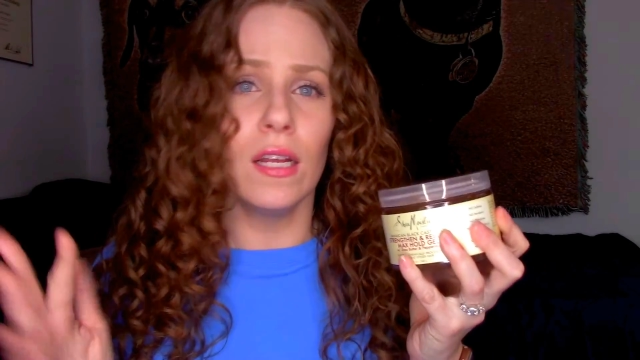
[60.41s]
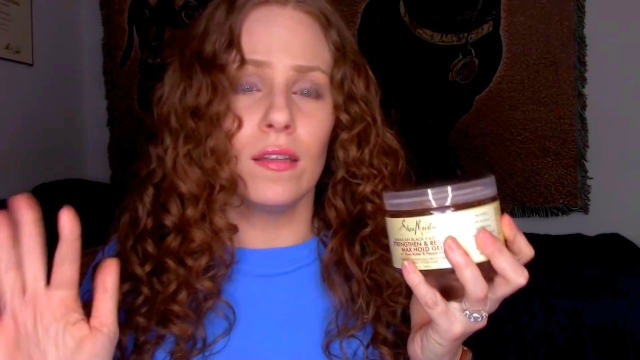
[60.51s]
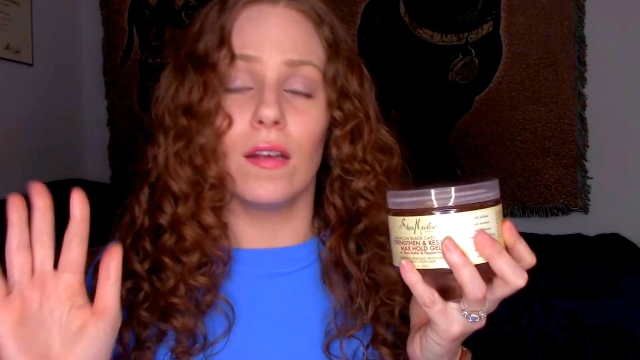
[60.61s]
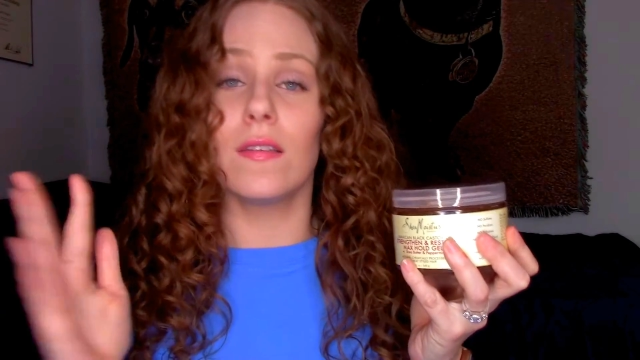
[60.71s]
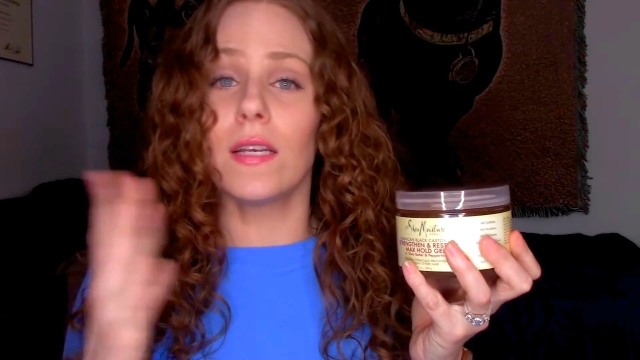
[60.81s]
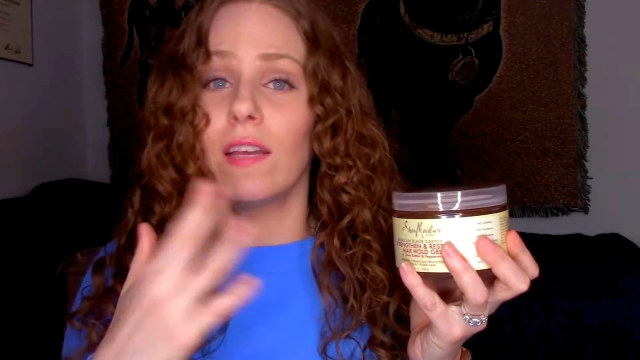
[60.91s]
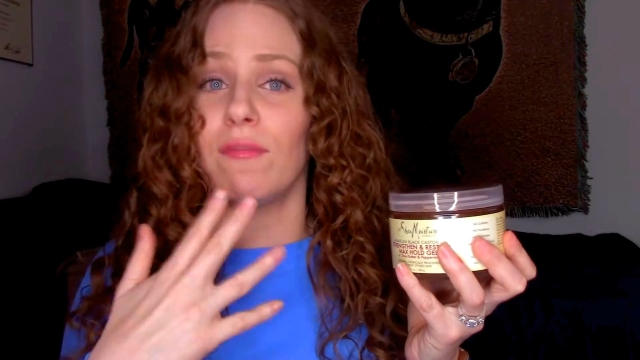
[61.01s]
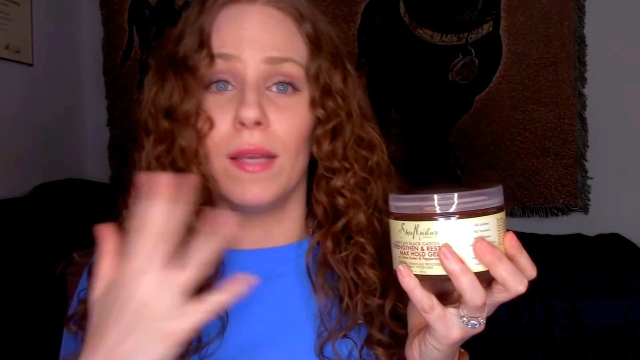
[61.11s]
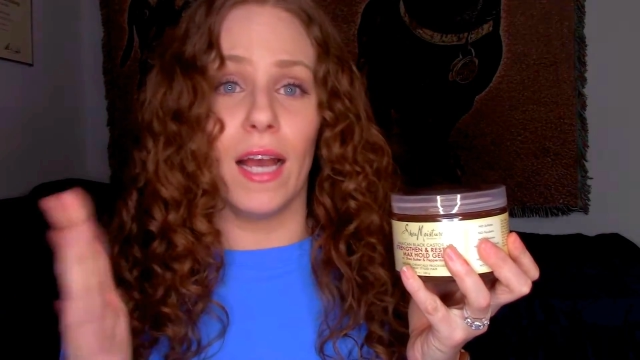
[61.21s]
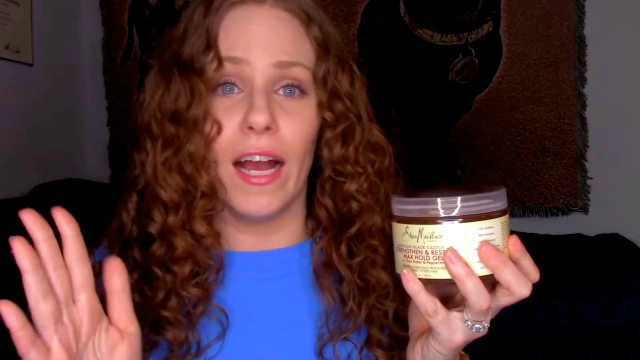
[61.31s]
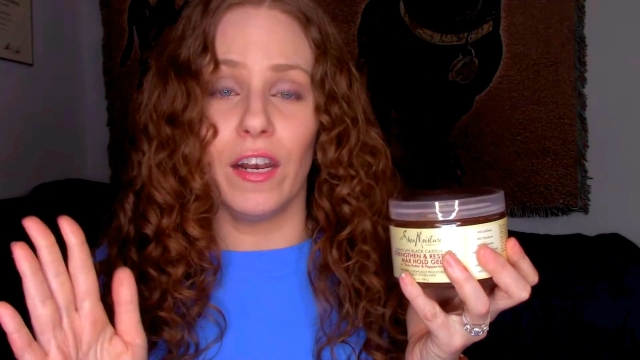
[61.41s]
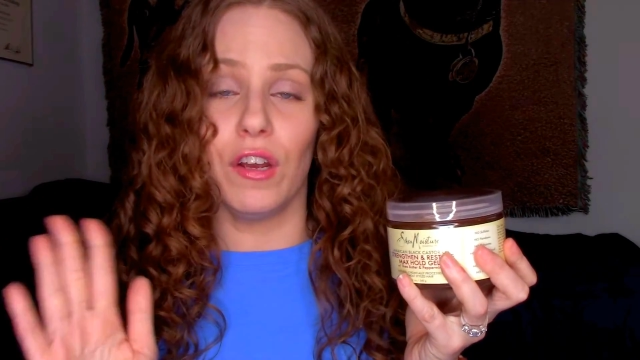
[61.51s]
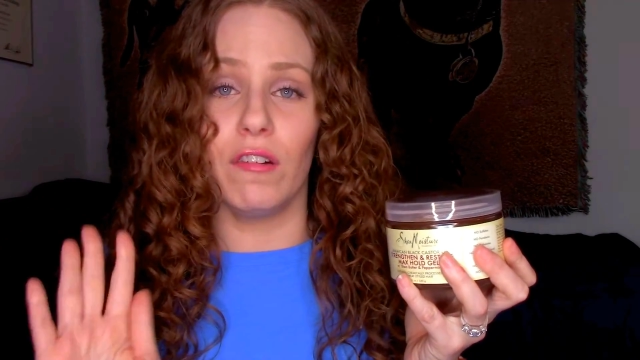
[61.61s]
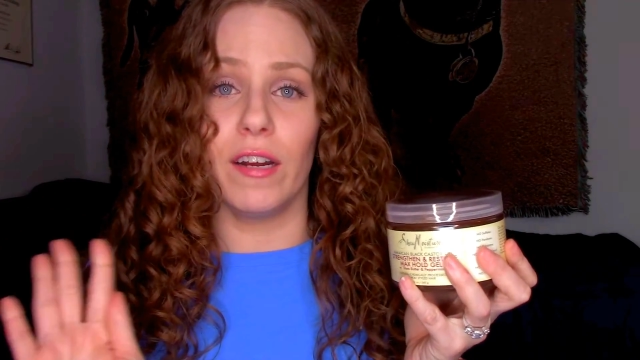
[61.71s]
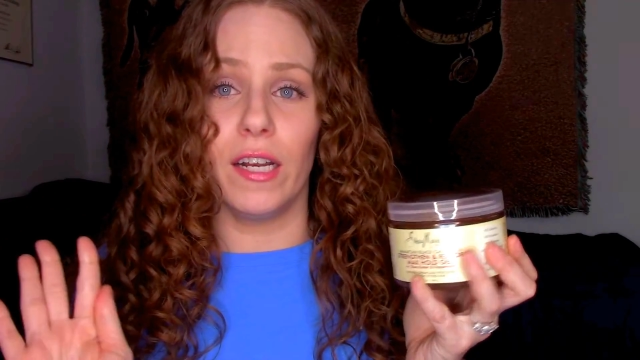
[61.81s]
Doesn't give me a headache
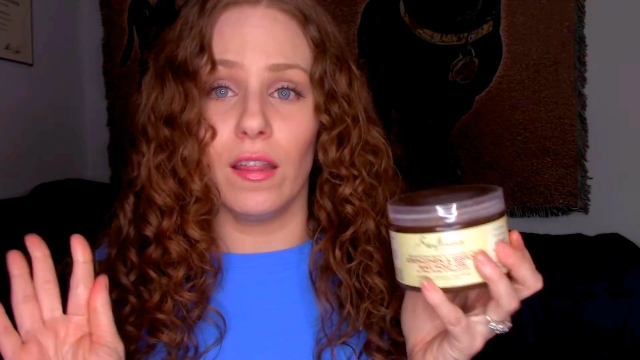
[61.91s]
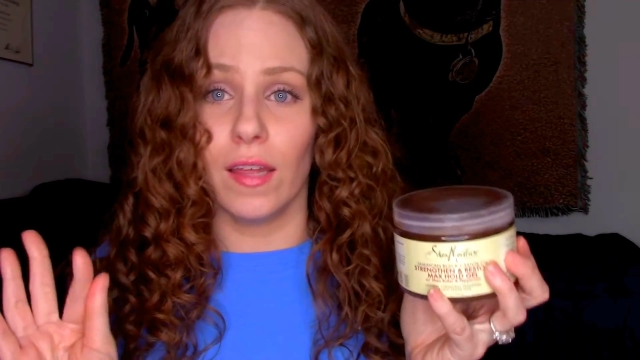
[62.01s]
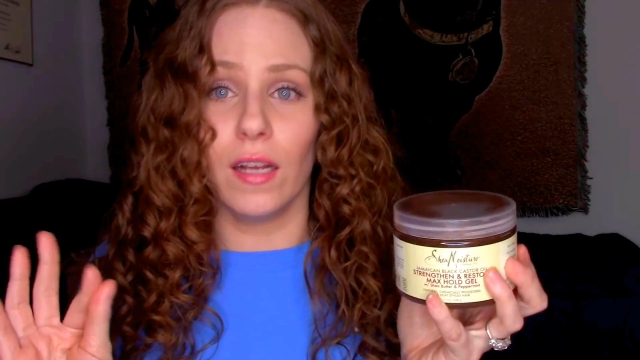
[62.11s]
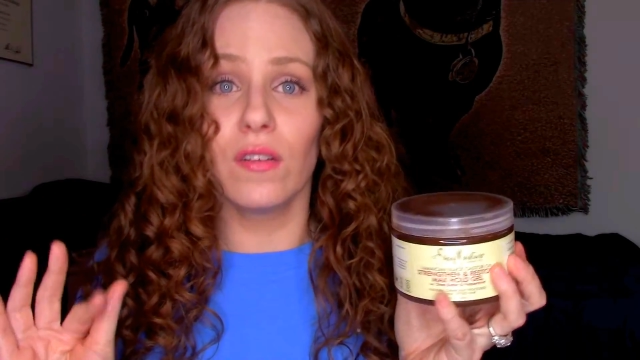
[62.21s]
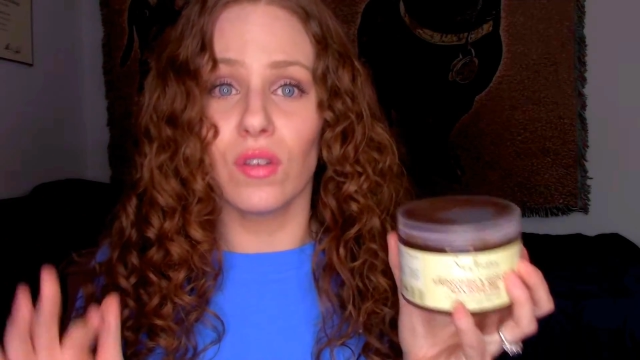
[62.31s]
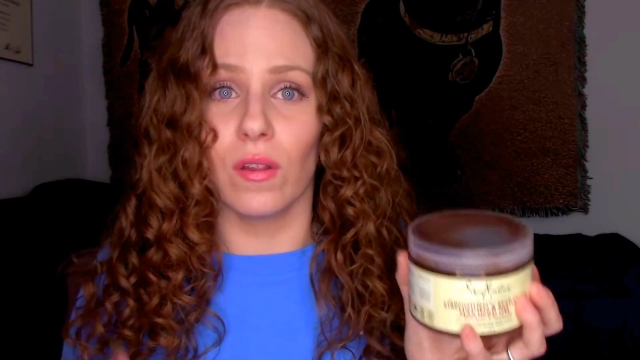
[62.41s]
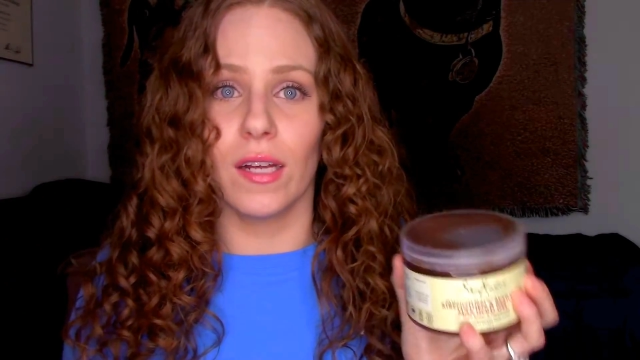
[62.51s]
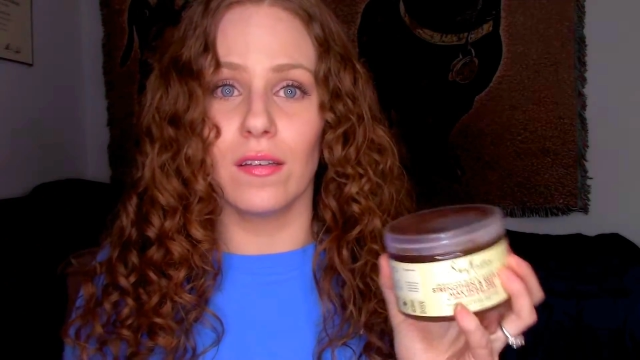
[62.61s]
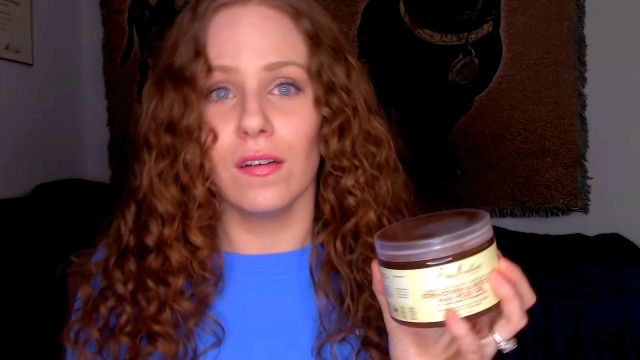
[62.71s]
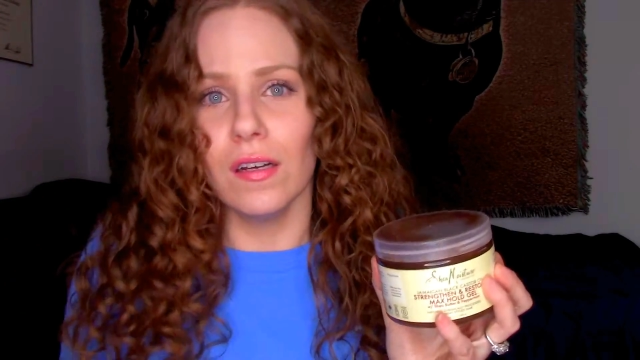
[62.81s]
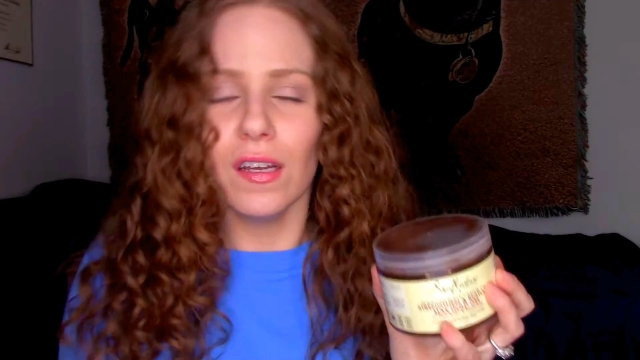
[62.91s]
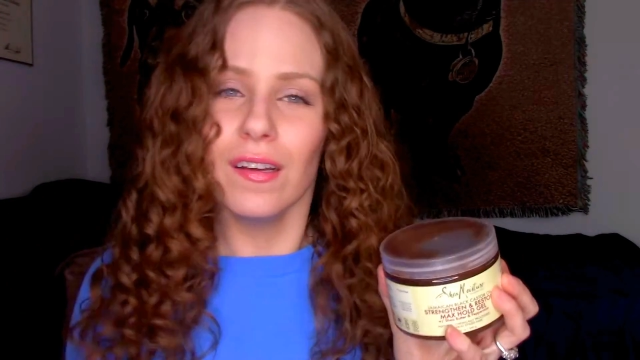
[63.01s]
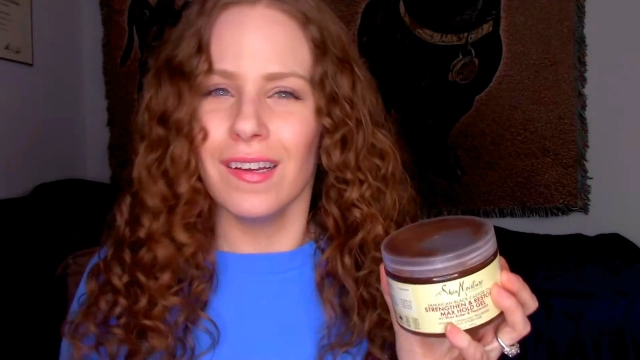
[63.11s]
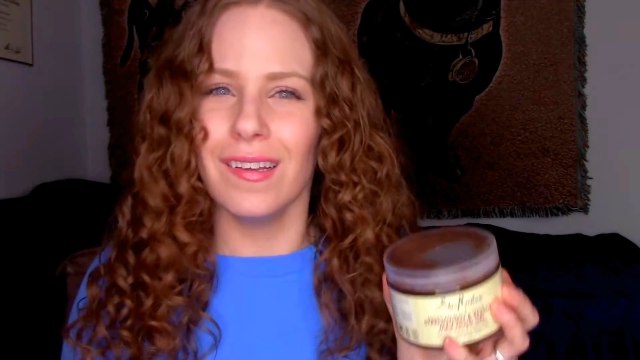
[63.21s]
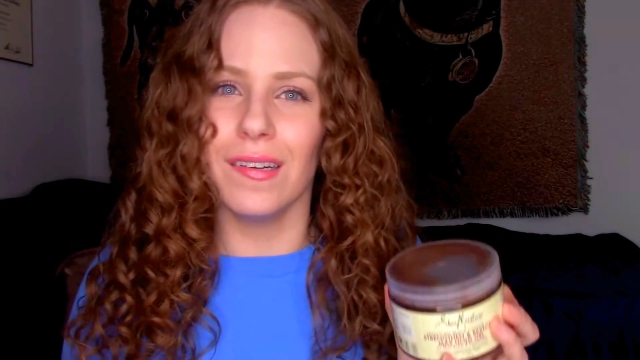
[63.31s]
or anything, so that's good.
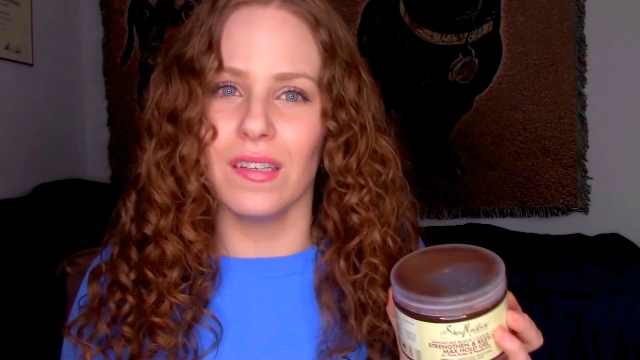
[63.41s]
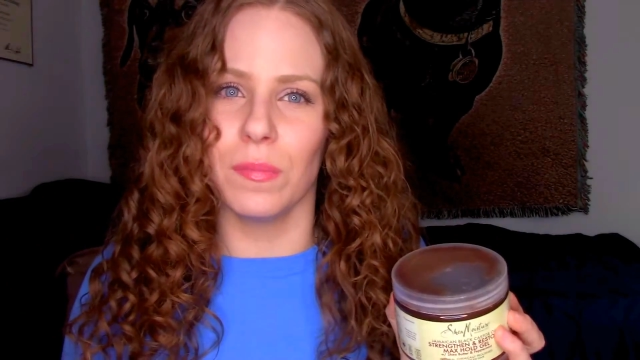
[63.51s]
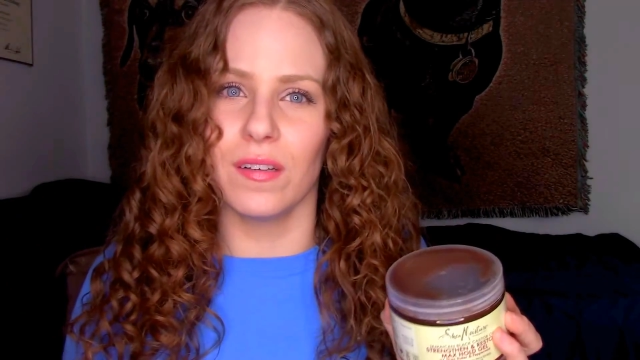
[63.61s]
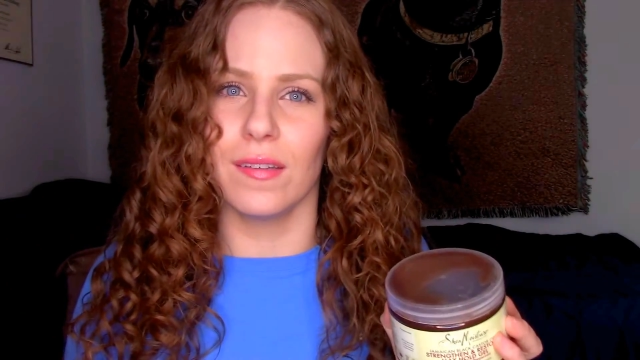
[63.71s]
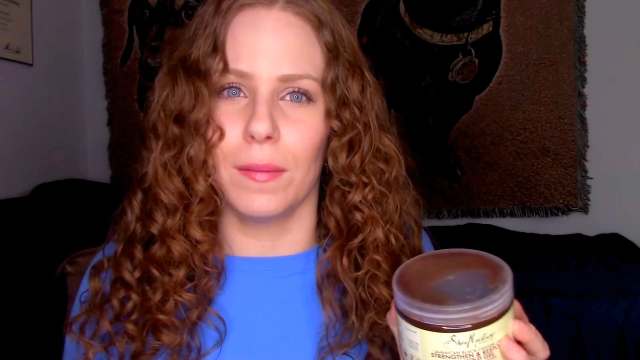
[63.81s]
It just smells like